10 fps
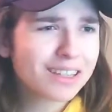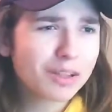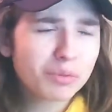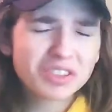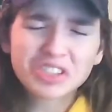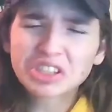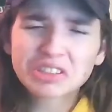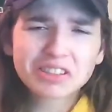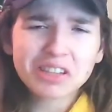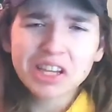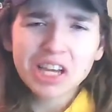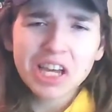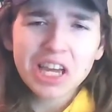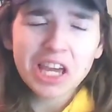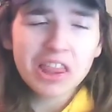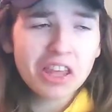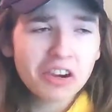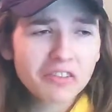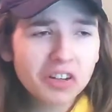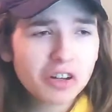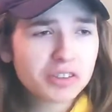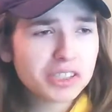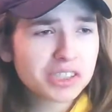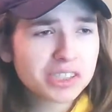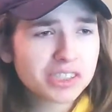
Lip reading: that was just in there for no reason.